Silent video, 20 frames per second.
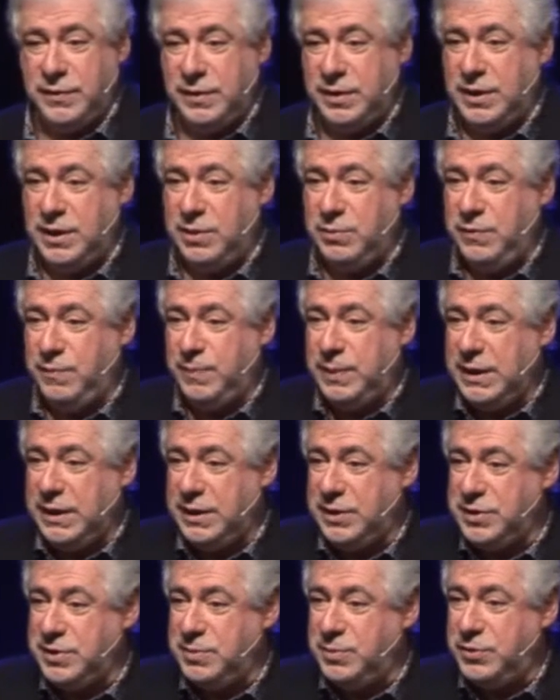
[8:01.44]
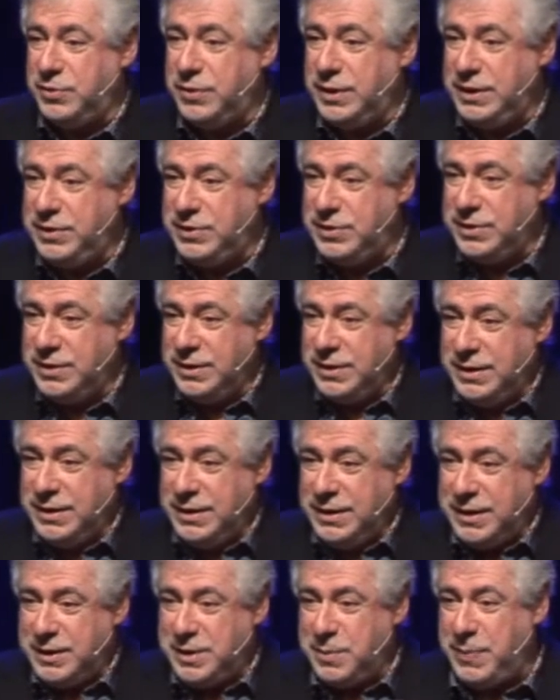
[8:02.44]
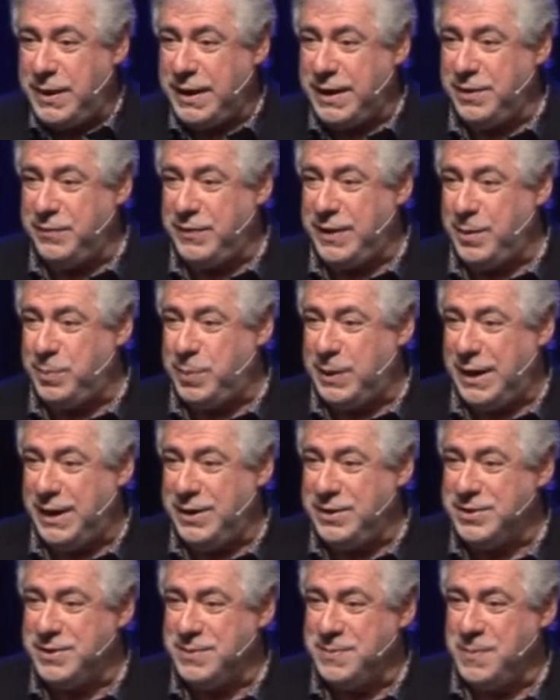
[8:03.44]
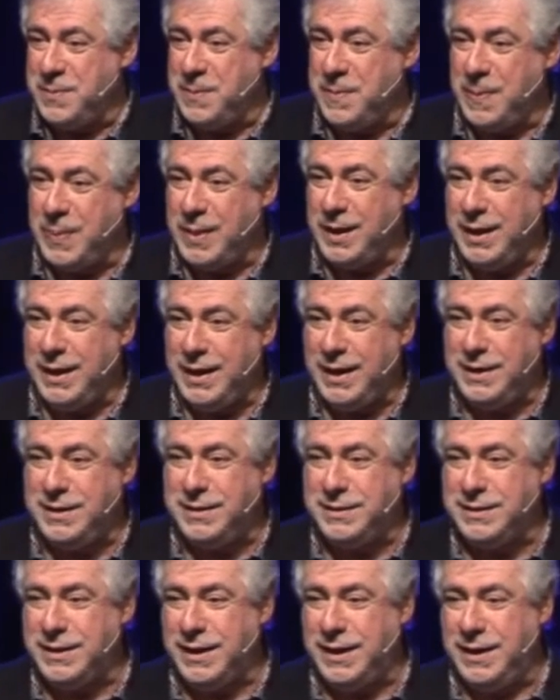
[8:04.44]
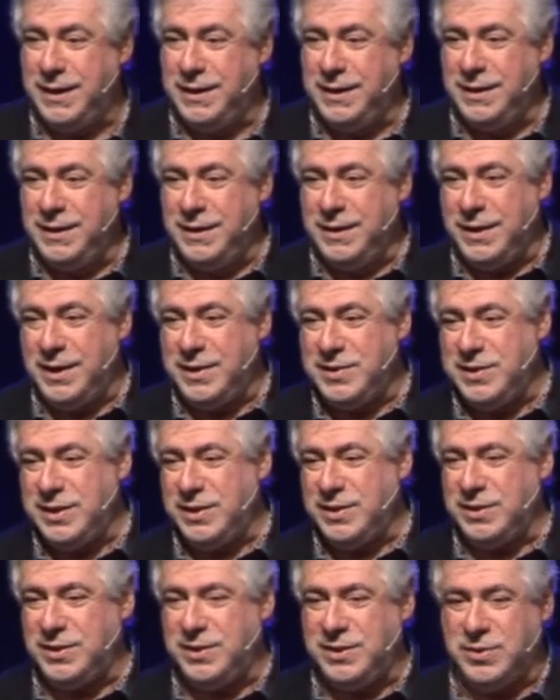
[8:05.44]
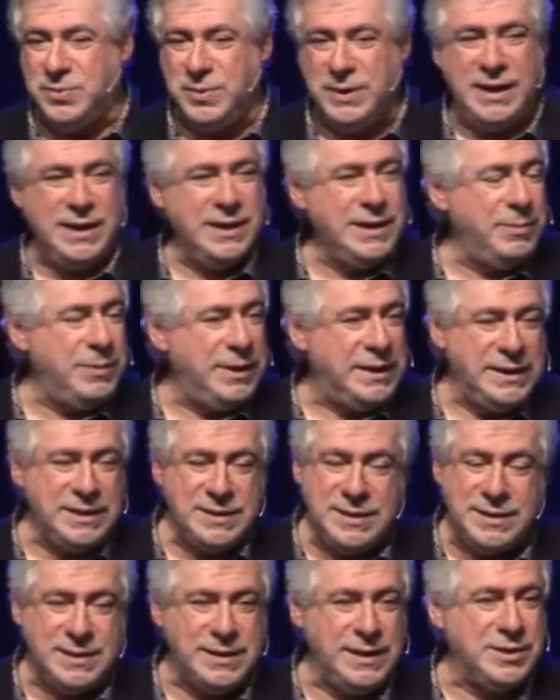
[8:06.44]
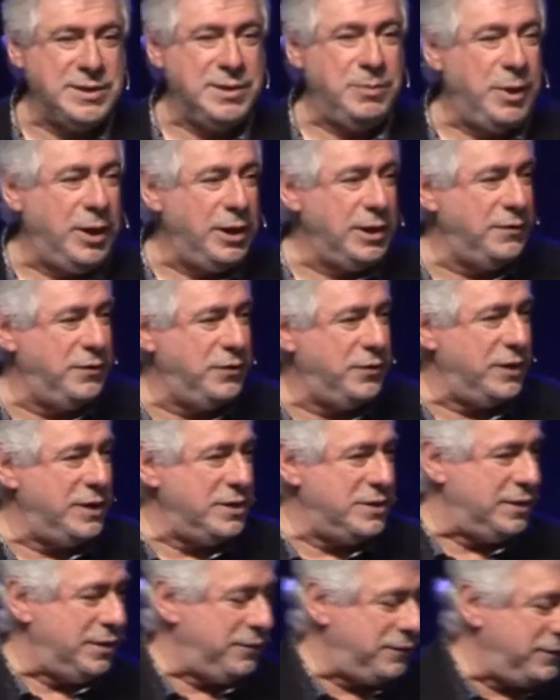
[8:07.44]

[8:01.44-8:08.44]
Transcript: and I, we've planted some trees at the back of our place, and I said to her, sweetheart, come on, let's just get some olive trees in the